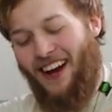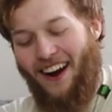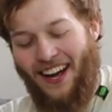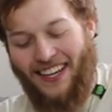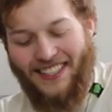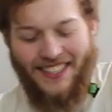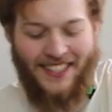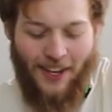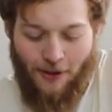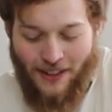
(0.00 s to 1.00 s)
Alright,
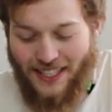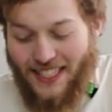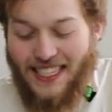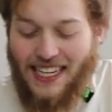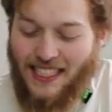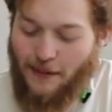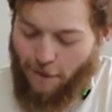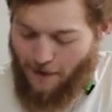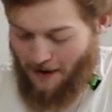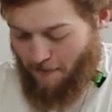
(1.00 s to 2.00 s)
so this is actually
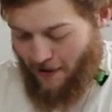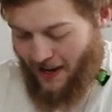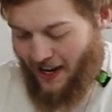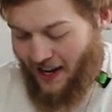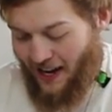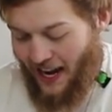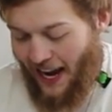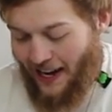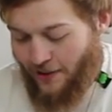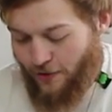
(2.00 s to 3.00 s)
from
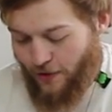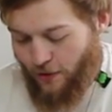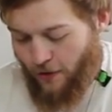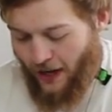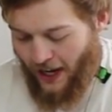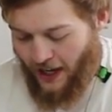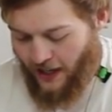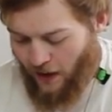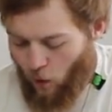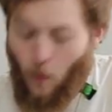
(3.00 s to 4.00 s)
Andrew
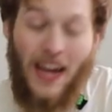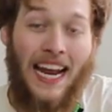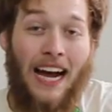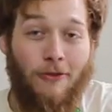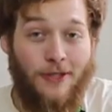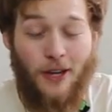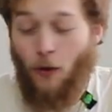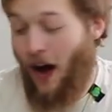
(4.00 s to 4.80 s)
in White House,